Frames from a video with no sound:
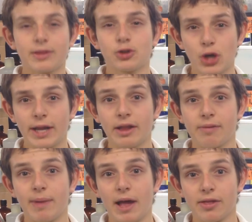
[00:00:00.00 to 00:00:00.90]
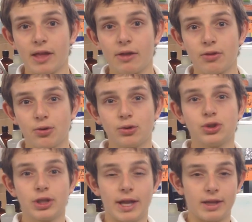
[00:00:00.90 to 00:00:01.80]
trait is passed down through
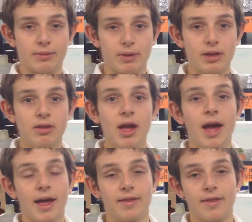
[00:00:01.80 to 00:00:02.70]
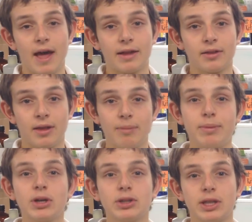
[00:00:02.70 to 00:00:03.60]
genetic means, and that the
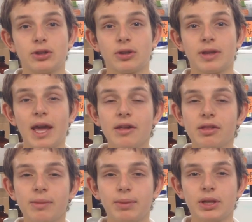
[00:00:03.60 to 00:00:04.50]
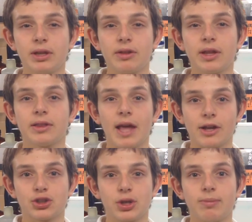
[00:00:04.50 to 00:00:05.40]
ability to taste the PTC
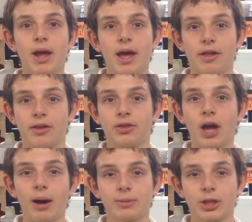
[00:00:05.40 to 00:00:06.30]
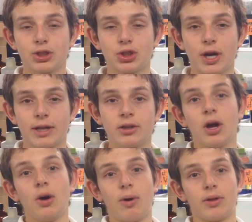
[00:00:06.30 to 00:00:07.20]
test strip is a dominant trait,
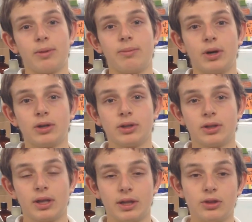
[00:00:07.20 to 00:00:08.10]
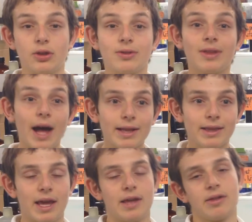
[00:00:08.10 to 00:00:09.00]
while the ability to
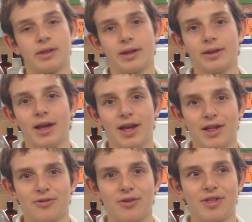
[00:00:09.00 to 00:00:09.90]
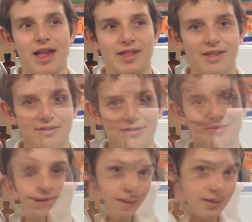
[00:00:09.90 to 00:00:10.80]
not taste it is recessive.
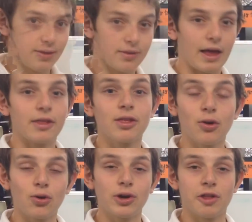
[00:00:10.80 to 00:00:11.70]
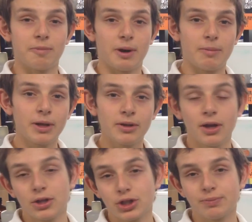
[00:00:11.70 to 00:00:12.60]
That's the whole experiment.
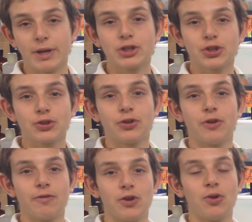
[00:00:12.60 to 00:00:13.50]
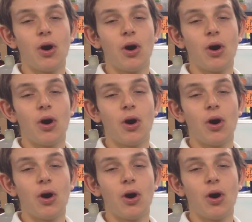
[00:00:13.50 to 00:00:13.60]
Just make sure to review